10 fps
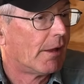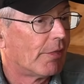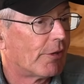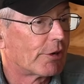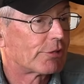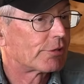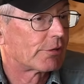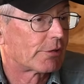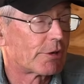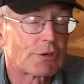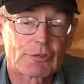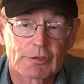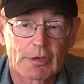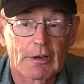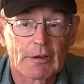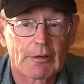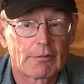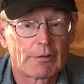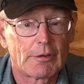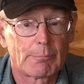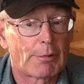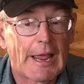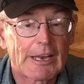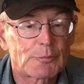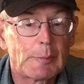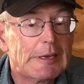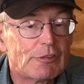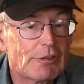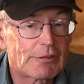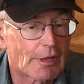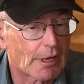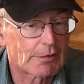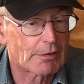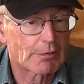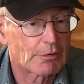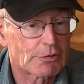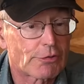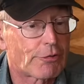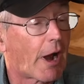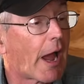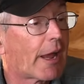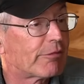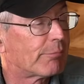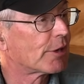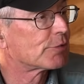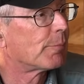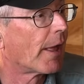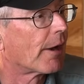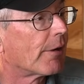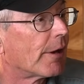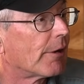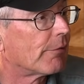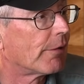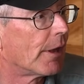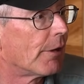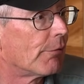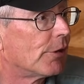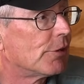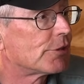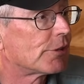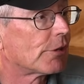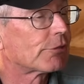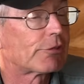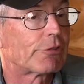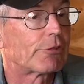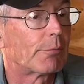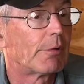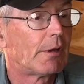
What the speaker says: There's plant species that thrive much better in a reduced till system.